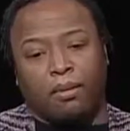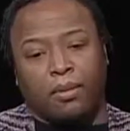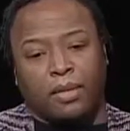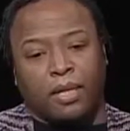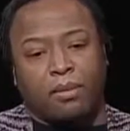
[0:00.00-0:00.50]

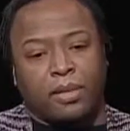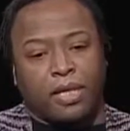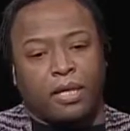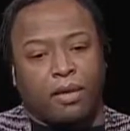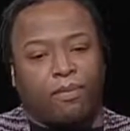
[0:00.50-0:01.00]
we
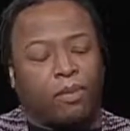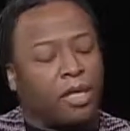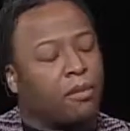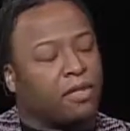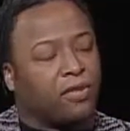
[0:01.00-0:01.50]
set it up
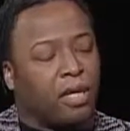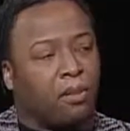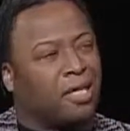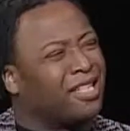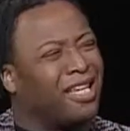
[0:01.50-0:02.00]
pretty much for them
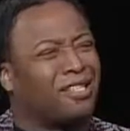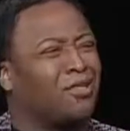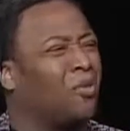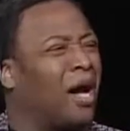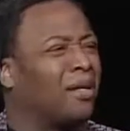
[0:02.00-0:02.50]
because the kids
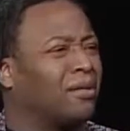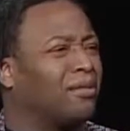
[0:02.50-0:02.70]
knew how